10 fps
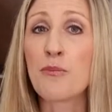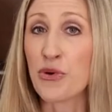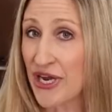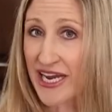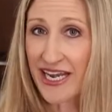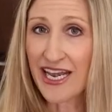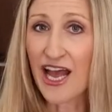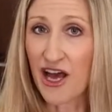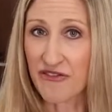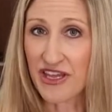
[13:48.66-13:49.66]
preheated
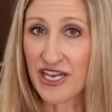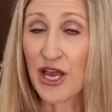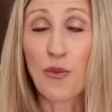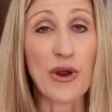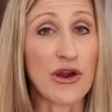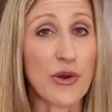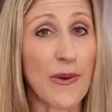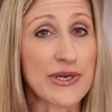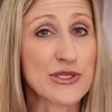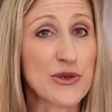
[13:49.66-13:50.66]
oven, and we are
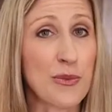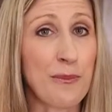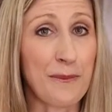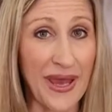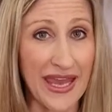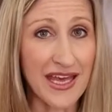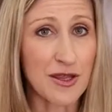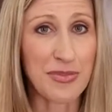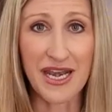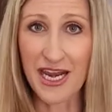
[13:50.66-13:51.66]
going to bake
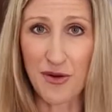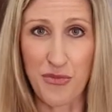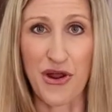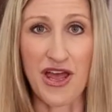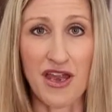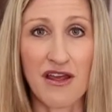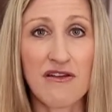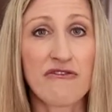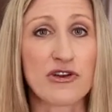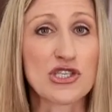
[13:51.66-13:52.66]
the banana bread
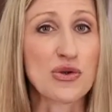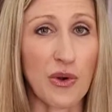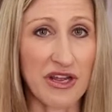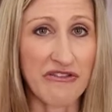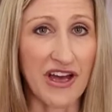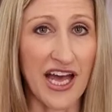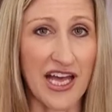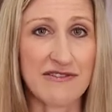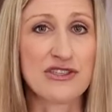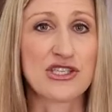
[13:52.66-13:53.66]
for 25
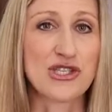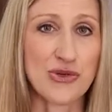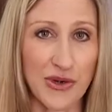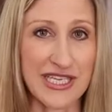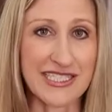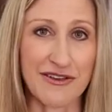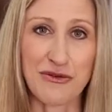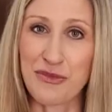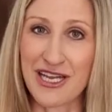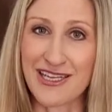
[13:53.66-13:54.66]
to 27
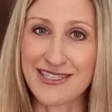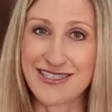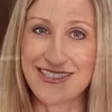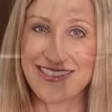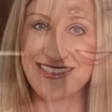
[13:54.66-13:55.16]
minutes.